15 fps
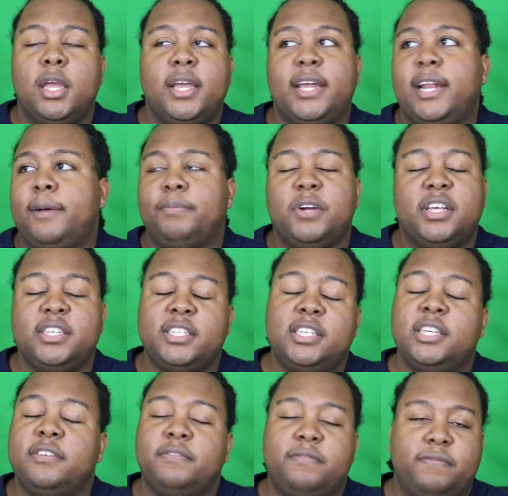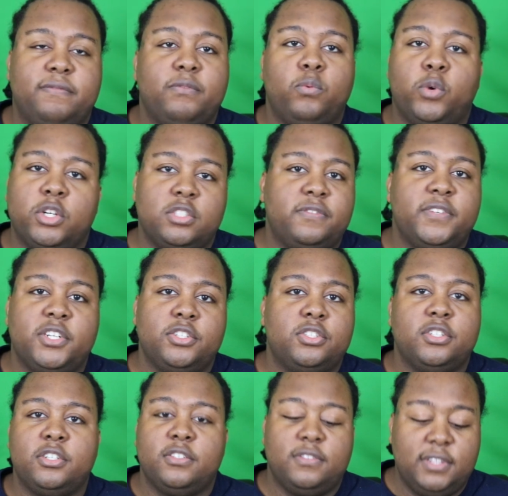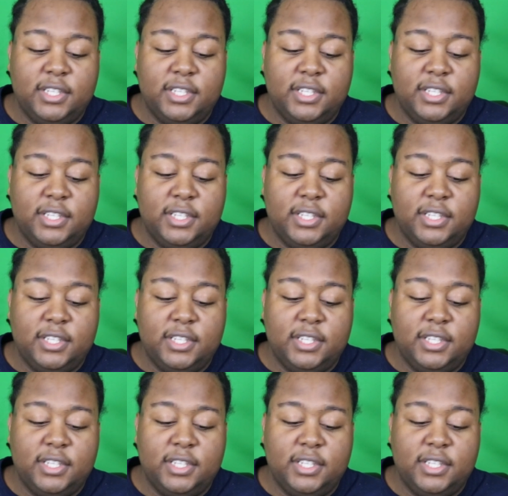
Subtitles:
And I'll probably give worst finisher